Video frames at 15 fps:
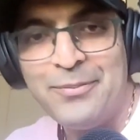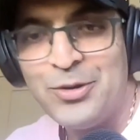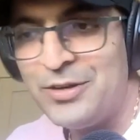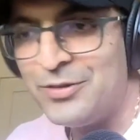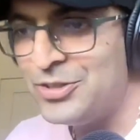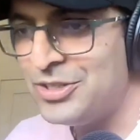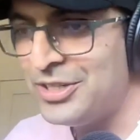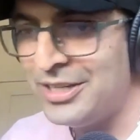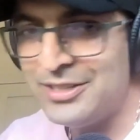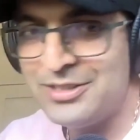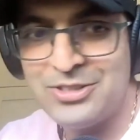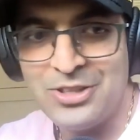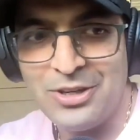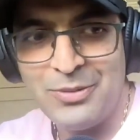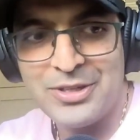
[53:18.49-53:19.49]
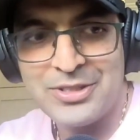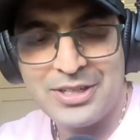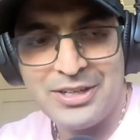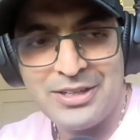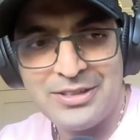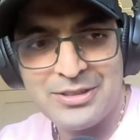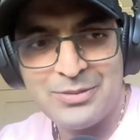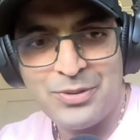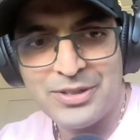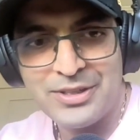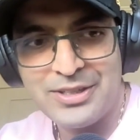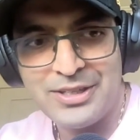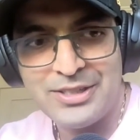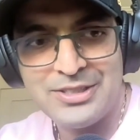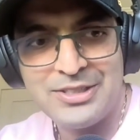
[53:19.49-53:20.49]
You have shared so much in this
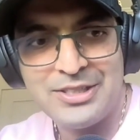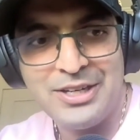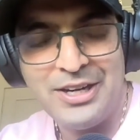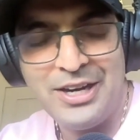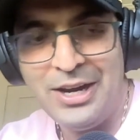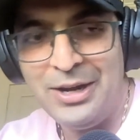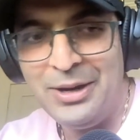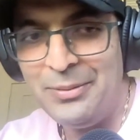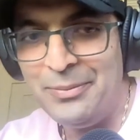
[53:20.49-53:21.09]
podcast here.